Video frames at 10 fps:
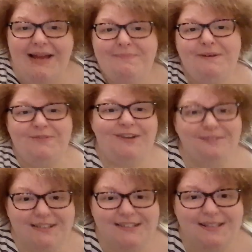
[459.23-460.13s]
And my
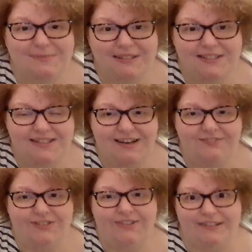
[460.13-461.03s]
favorite STEMinist
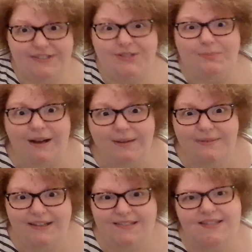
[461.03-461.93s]
novel is, you
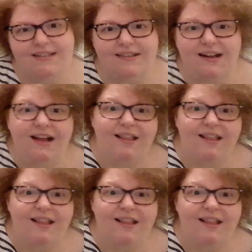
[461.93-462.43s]
probably guessed it,